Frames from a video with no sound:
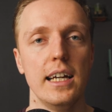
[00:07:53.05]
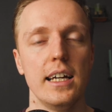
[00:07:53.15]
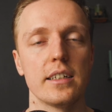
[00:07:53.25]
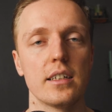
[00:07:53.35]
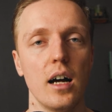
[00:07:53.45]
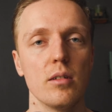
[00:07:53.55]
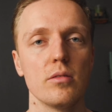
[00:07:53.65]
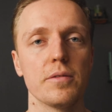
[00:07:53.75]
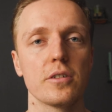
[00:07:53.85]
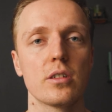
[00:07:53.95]
and now
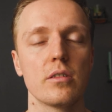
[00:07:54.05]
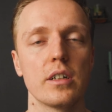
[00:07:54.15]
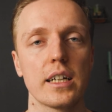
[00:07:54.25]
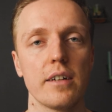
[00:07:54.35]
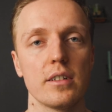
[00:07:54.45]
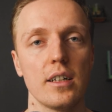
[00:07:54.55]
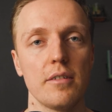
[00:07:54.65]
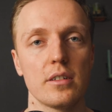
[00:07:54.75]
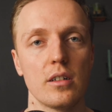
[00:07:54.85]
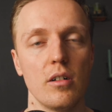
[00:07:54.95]
you for sure have
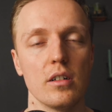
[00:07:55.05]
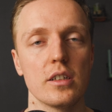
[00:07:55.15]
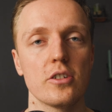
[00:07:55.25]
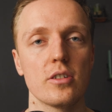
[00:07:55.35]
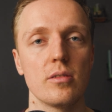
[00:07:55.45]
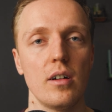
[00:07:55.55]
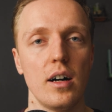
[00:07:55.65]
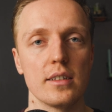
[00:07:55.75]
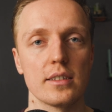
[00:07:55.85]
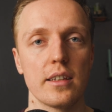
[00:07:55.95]
enough knowledge to
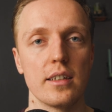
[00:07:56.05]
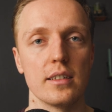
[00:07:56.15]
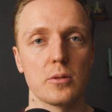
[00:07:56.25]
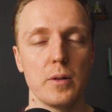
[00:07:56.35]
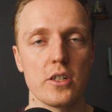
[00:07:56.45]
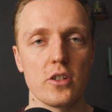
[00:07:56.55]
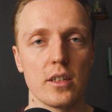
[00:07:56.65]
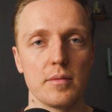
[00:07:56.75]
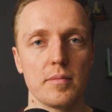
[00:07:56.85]
answer this question.